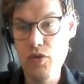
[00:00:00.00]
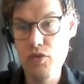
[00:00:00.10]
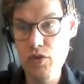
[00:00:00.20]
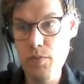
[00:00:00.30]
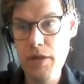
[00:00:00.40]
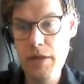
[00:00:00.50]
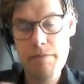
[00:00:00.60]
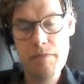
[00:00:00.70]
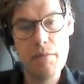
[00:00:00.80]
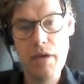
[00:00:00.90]
group.
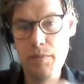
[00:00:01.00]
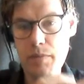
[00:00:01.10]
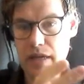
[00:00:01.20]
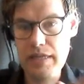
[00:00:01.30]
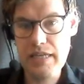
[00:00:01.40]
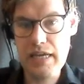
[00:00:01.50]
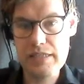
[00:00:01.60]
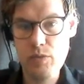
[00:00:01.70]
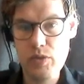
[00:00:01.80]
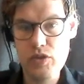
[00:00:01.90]
It might be a
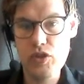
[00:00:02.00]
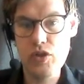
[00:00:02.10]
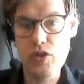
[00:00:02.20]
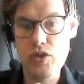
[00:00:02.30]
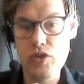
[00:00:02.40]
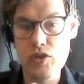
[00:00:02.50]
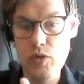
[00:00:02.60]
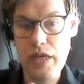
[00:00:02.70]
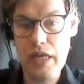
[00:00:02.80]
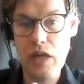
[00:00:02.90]
task which you're
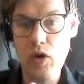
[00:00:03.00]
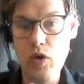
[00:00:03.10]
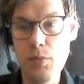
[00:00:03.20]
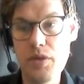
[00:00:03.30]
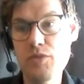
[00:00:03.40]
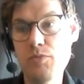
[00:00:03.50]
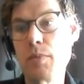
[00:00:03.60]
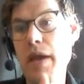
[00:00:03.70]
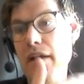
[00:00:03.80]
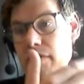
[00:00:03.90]
doing alone, but it's
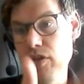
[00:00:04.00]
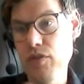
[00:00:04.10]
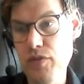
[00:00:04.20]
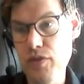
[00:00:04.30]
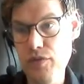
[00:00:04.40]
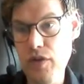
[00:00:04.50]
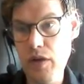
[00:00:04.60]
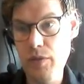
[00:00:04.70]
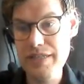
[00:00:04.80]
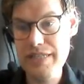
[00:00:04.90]
preparing you for the
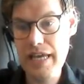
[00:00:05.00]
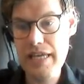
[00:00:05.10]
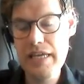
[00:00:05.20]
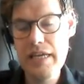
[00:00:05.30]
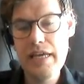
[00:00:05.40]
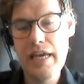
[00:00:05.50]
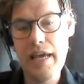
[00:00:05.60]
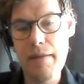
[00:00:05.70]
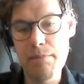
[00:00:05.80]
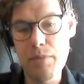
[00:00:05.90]
following day.
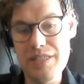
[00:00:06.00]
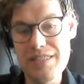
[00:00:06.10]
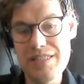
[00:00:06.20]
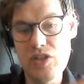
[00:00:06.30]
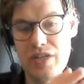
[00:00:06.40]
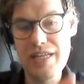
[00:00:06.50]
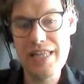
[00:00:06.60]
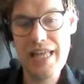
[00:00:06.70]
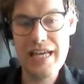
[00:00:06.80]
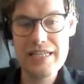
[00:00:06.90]
But certainly
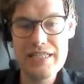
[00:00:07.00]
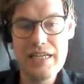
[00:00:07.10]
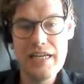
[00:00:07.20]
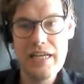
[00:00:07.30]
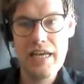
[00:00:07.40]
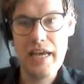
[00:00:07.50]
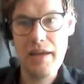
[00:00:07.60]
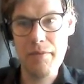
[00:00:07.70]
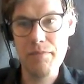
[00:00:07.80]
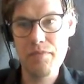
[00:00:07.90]
that
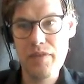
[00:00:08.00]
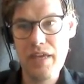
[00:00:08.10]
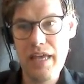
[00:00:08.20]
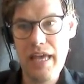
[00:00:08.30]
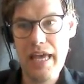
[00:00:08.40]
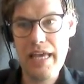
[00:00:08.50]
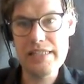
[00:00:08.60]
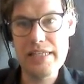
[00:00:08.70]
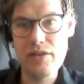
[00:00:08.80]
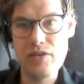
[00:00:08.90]

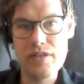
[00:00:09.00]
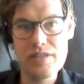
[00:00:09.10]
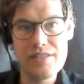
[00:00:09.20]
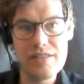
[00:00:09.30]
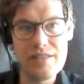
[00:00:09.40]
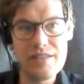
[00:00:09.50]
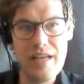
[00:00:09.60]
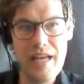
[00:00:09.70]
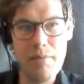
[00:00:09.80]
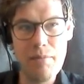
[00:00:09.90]
asynchronous
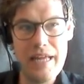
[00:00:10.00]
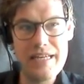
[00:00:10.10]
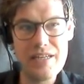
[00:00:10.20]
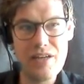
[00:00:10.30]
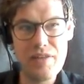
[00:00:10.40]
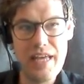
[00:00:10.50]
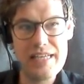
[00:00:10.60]
blending of the